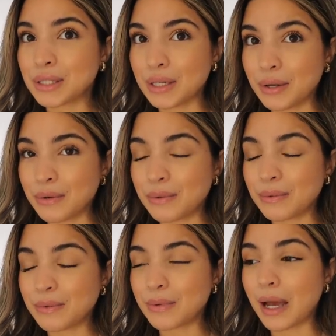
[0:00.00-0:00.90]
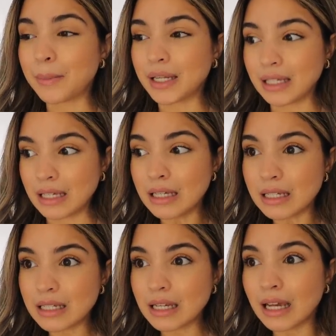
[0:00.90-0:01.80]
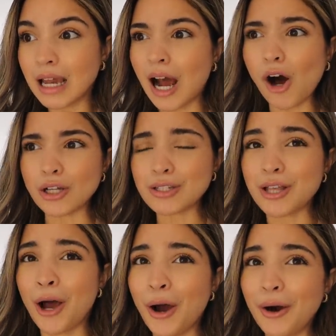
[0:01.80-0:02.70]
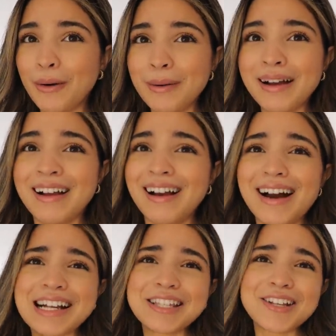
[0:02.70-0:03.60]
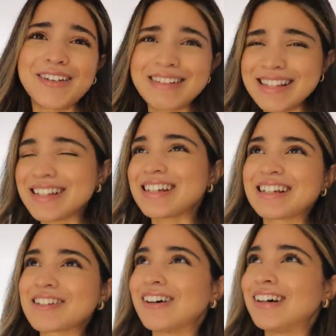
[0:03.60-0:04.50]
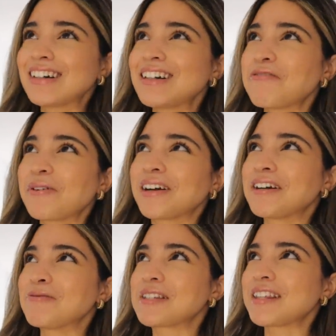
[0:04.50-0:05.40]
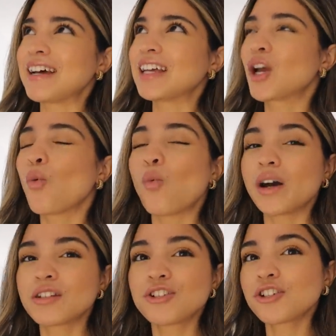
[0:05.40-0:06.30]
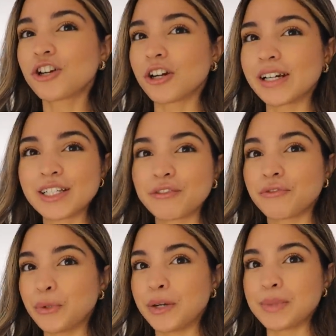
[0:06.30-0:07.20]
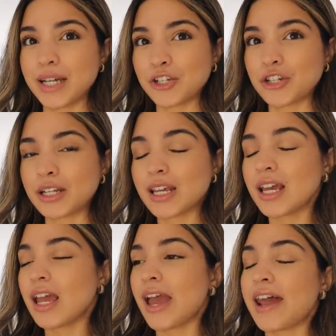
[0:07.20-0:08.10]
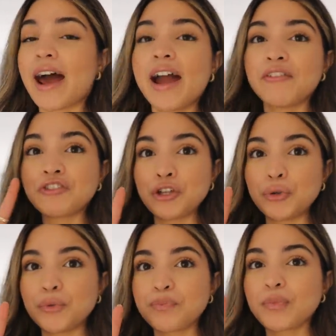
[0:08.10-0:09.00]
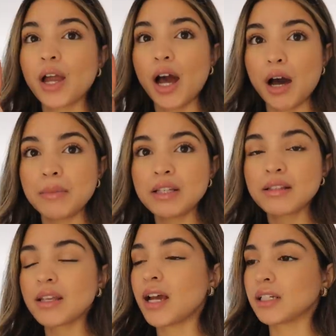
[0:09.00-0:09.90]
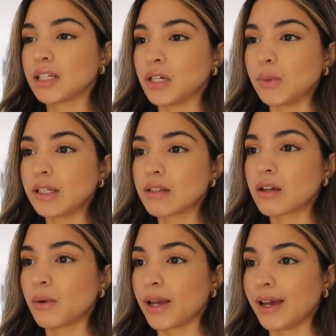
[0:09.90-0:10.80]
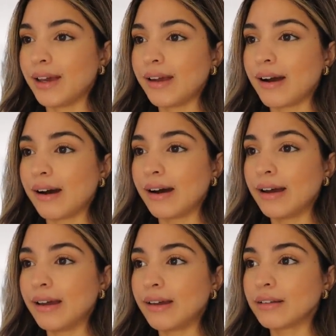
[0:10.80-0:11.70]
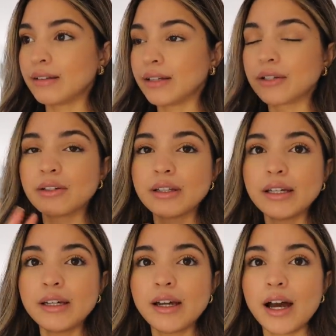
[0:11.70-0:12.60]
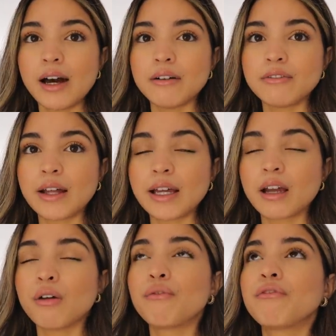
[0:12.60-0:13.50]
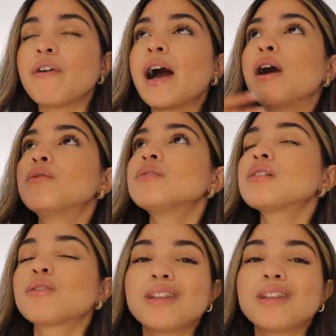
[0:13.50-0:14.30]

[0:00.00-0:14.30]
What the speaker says: So I'm gonna eat. Also, I saw this TikTok where it was like, what is your current food obsession? And I have two: hummus and kiwis. Okay, I literally have refound